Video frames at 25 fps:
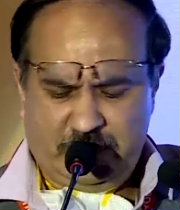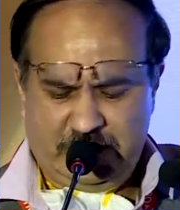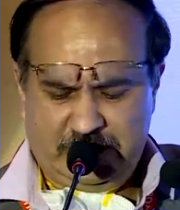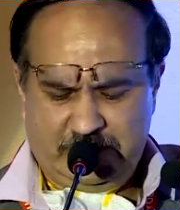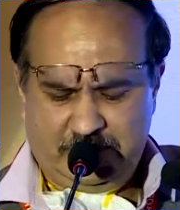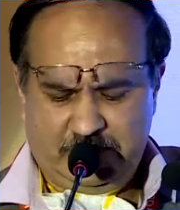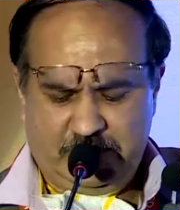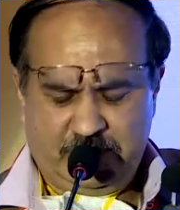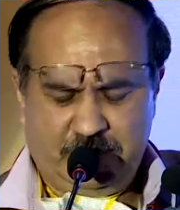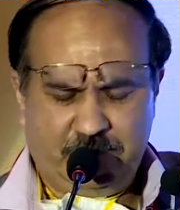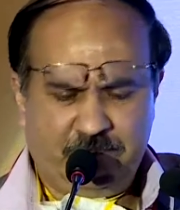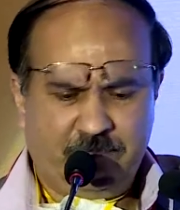
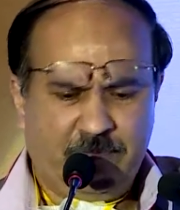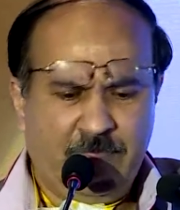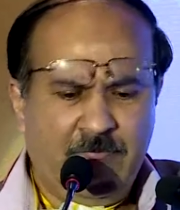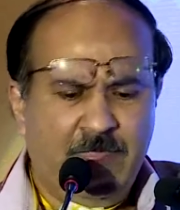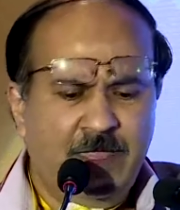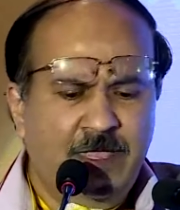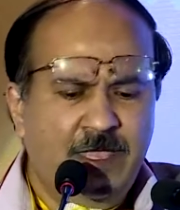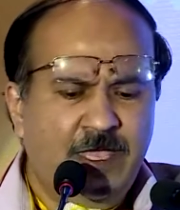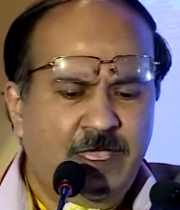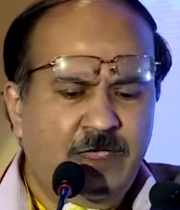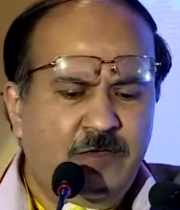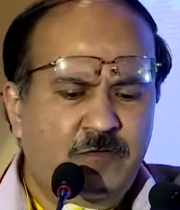sperm.
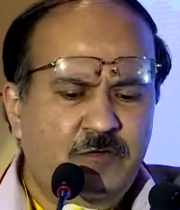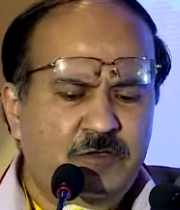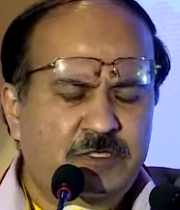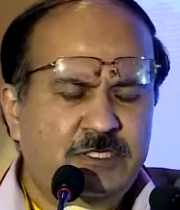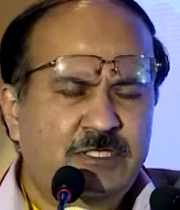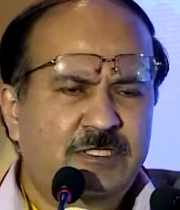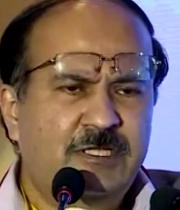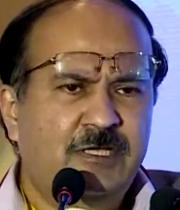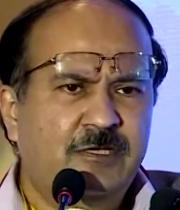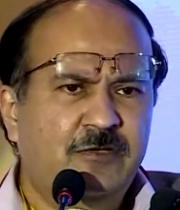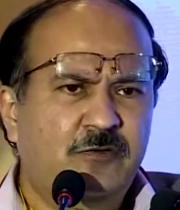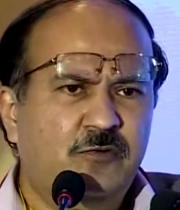If you see
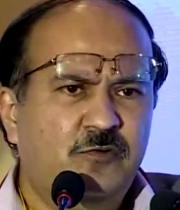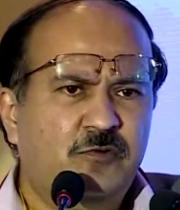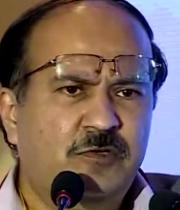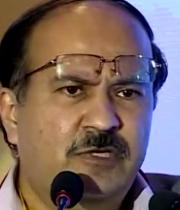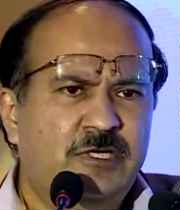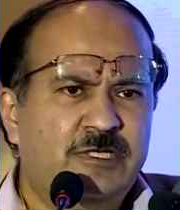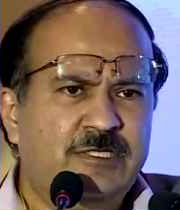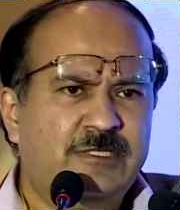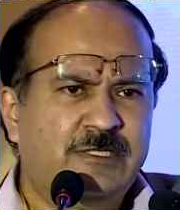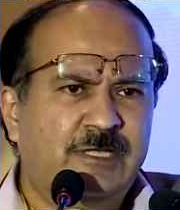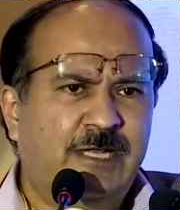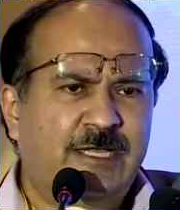the
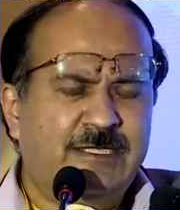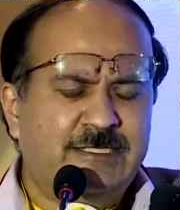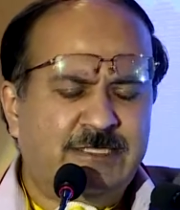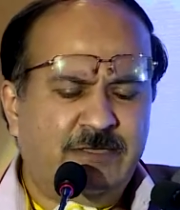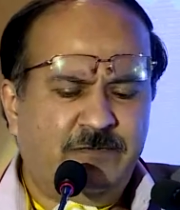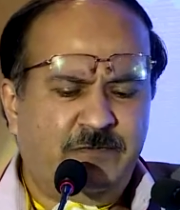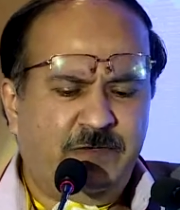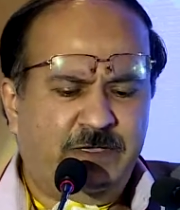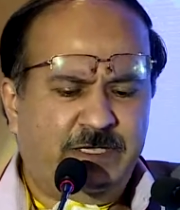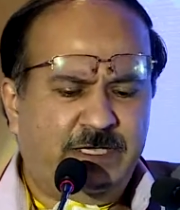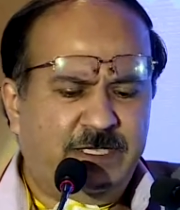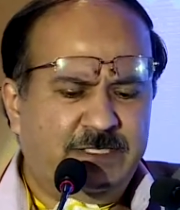Kruger's
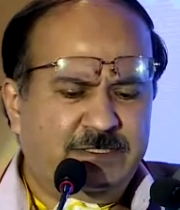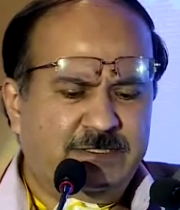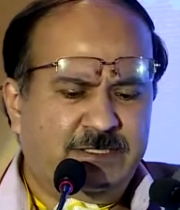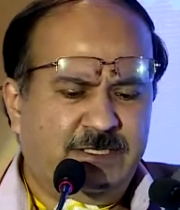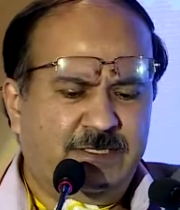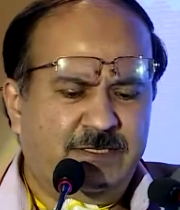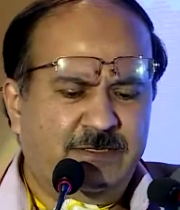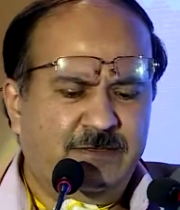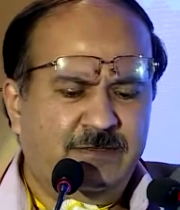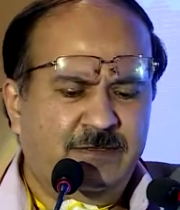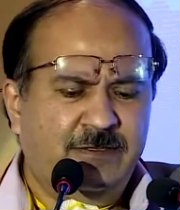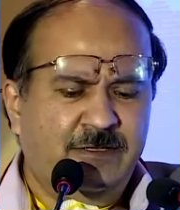
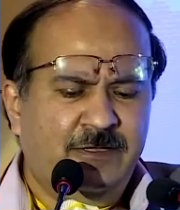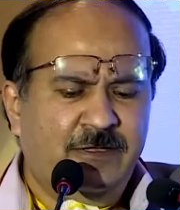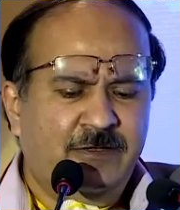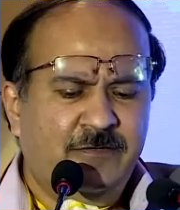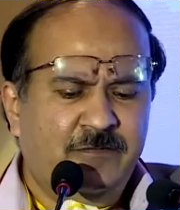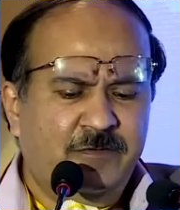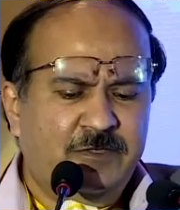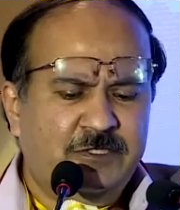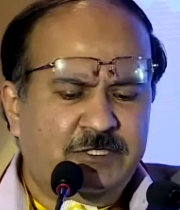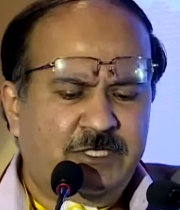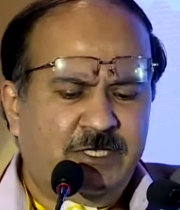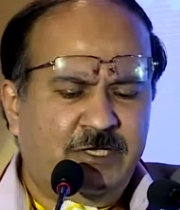classification,
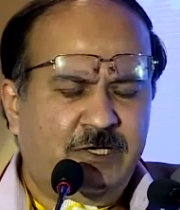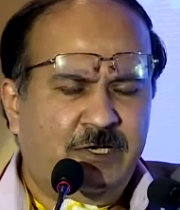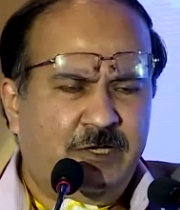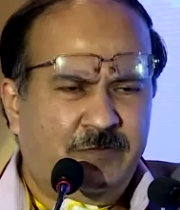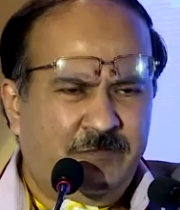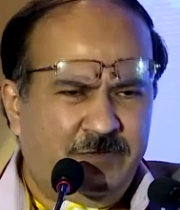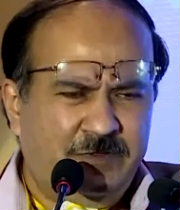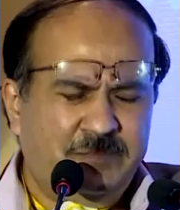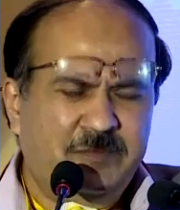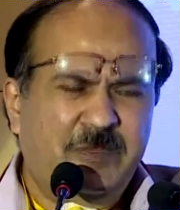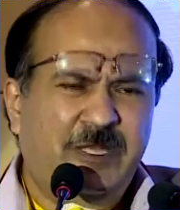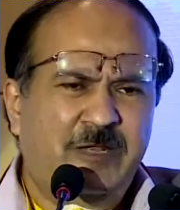which
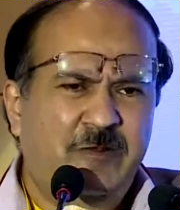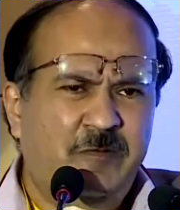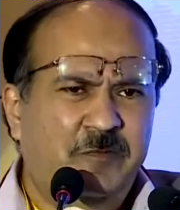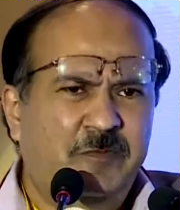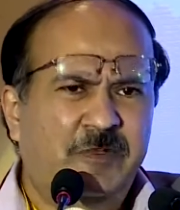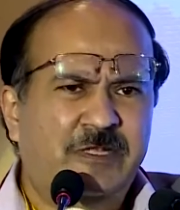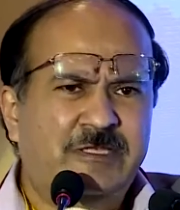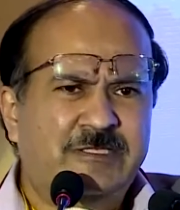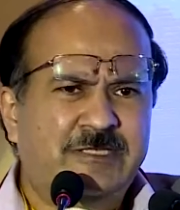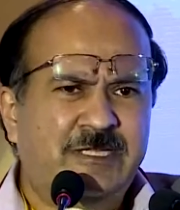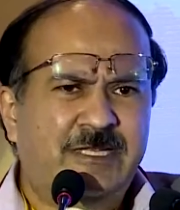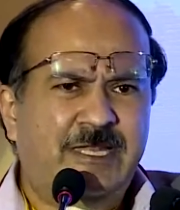many people
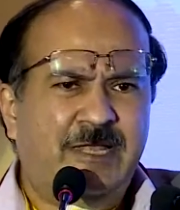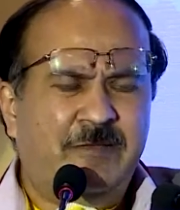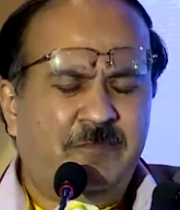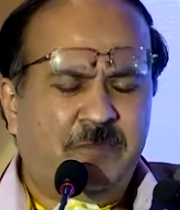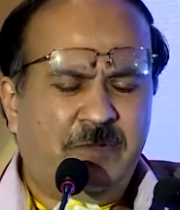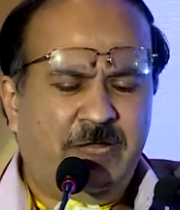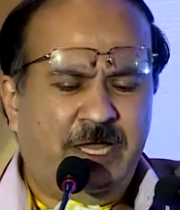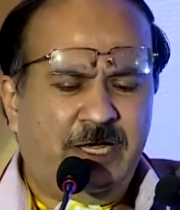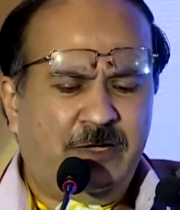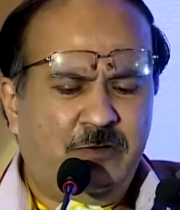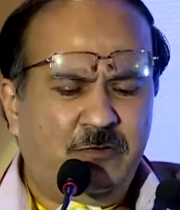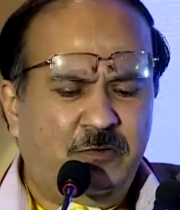still
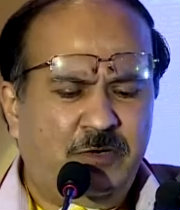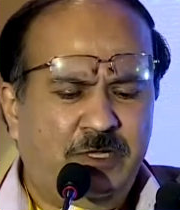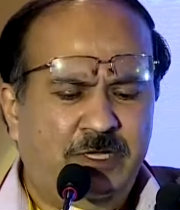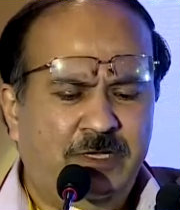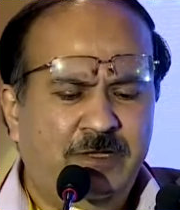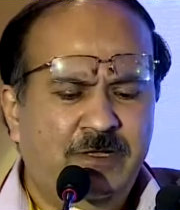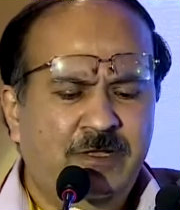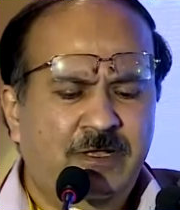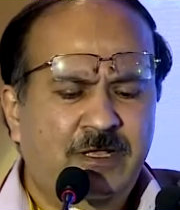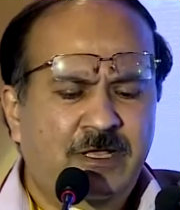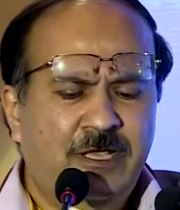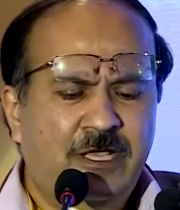apply today,
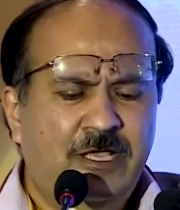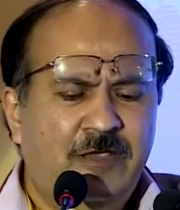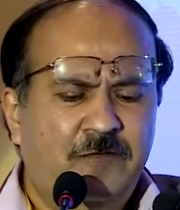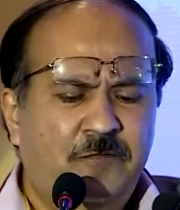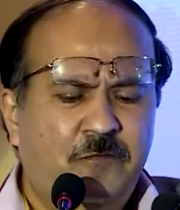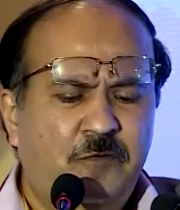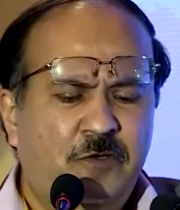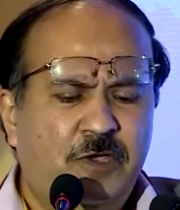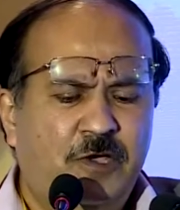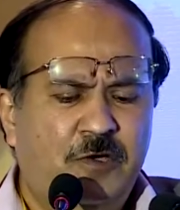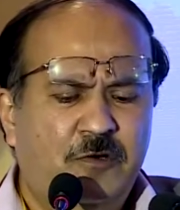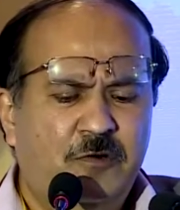if
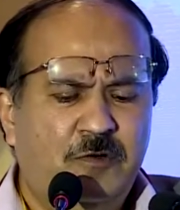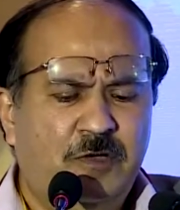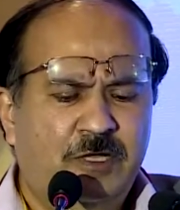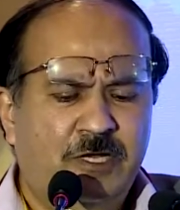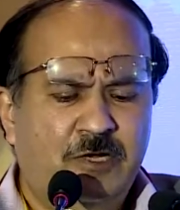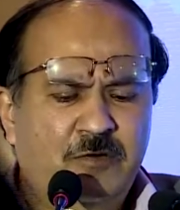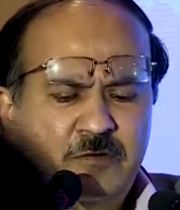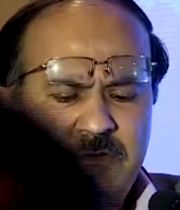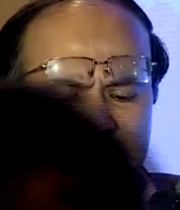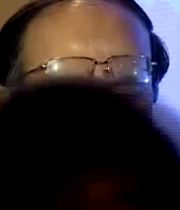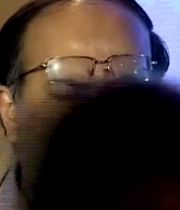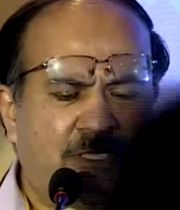you have
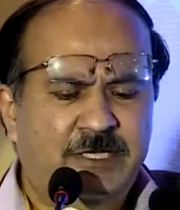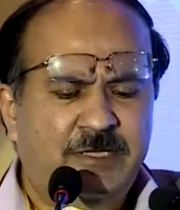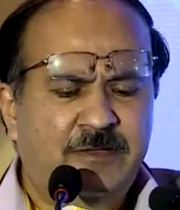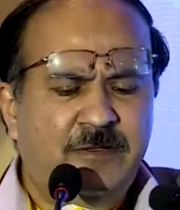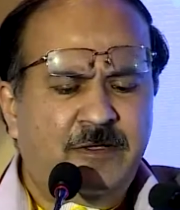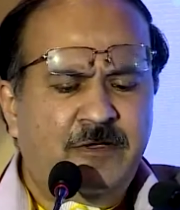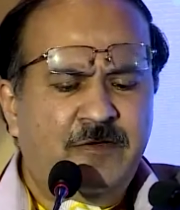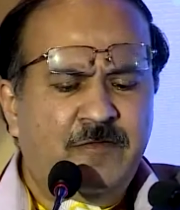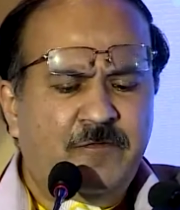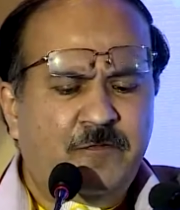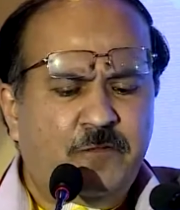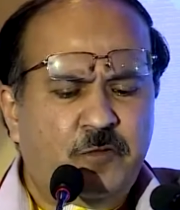around, say,
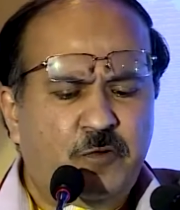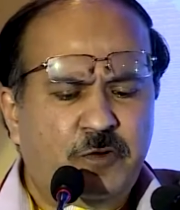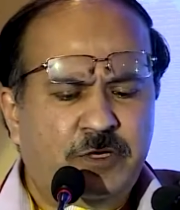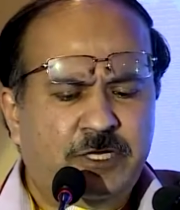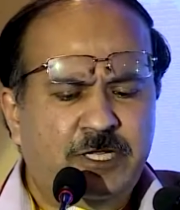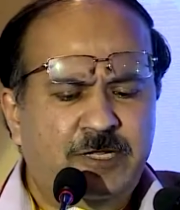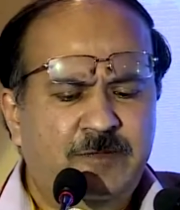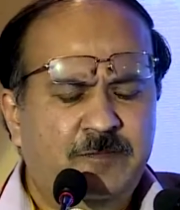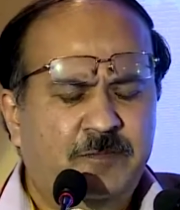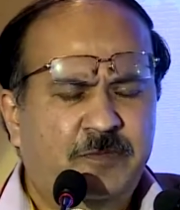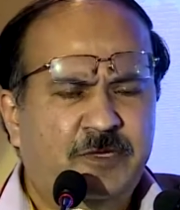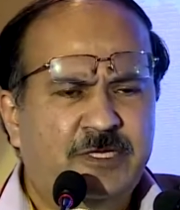
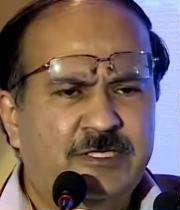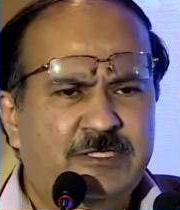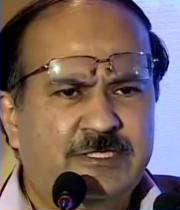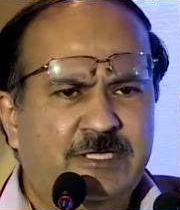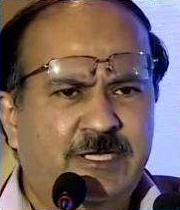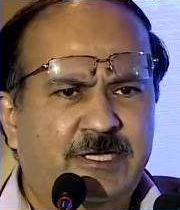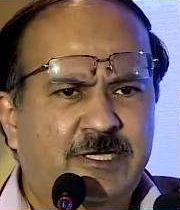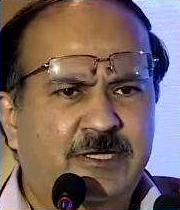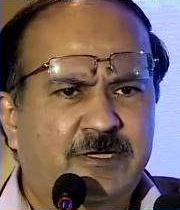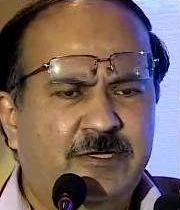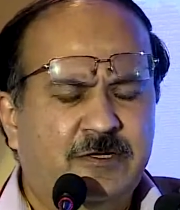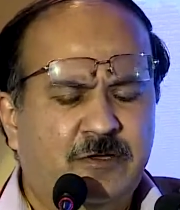
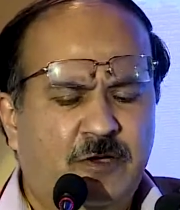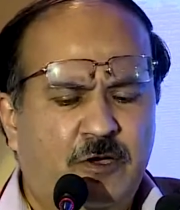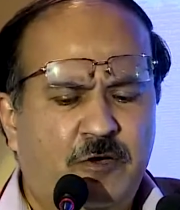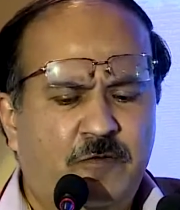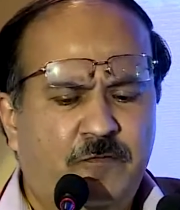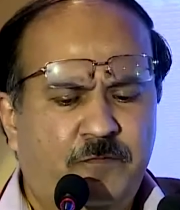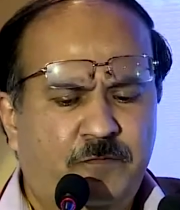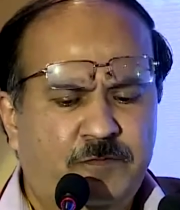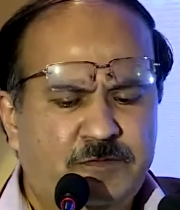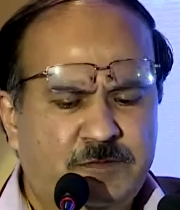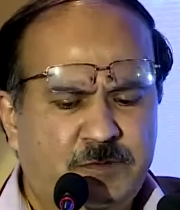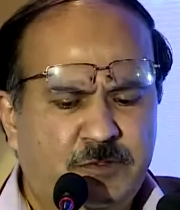14%
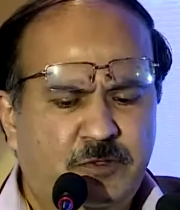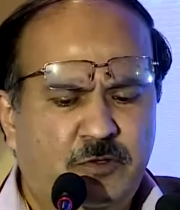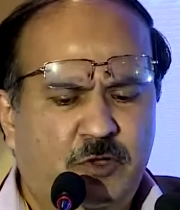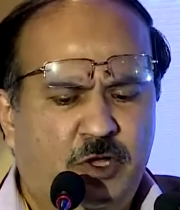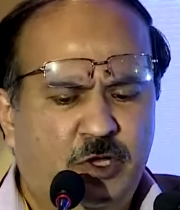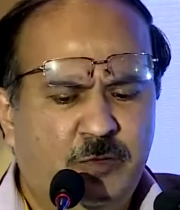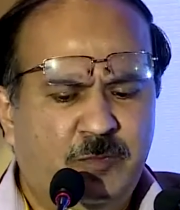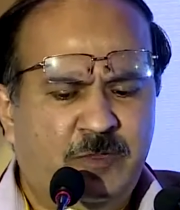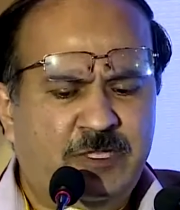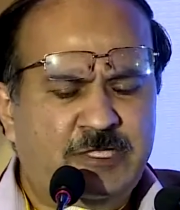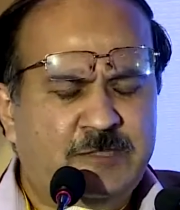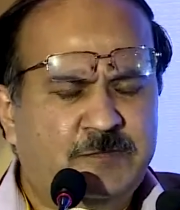of
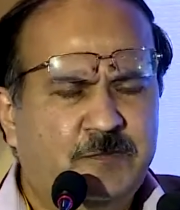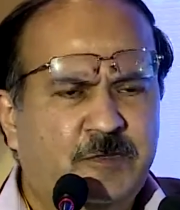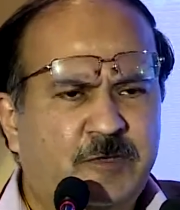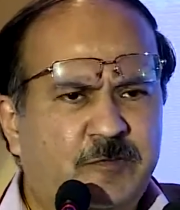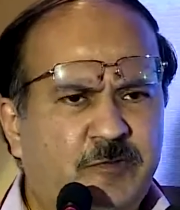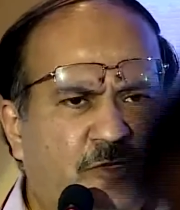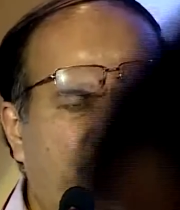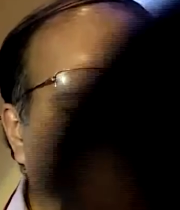normal sperm in